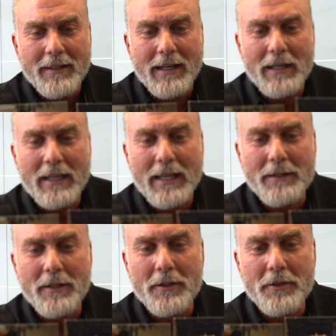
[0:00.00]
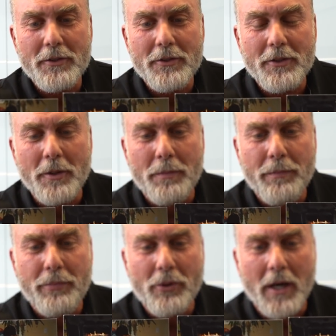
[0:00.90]
I had the
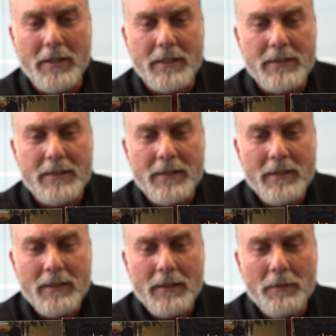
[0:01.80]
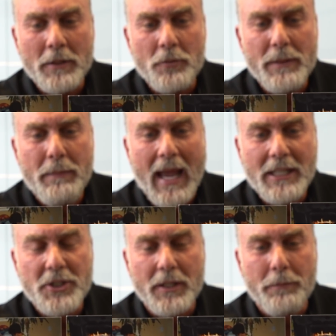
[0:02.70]
products and
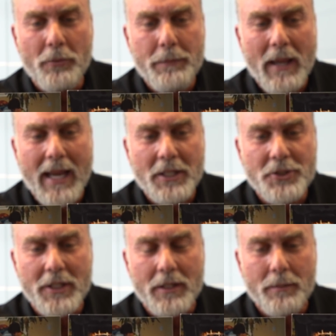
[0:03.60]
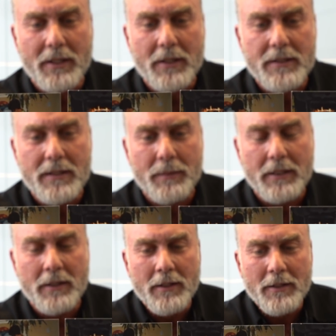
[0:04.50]
repackaging them because
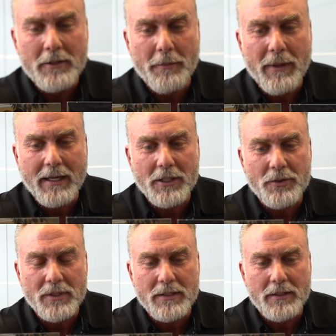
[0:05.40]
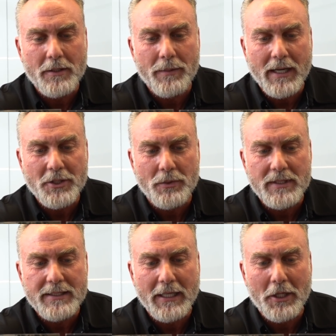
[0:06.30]
the packaging
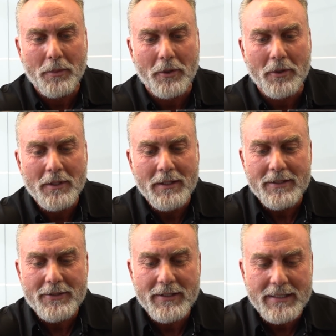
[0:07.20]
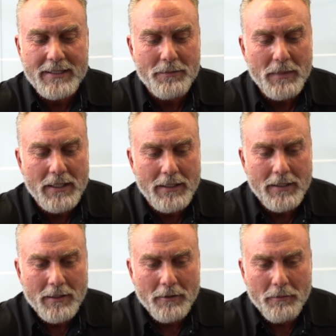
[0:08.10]
was terrible. So this is me
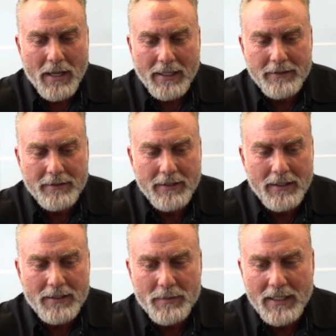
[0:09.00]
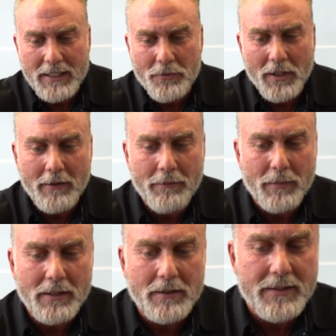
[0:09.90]
back in the days, my ex-wife,
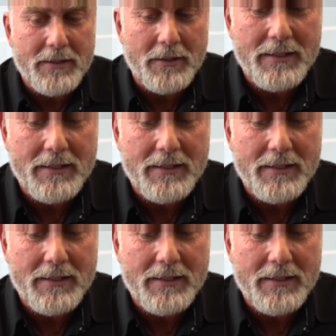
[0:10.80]
my little son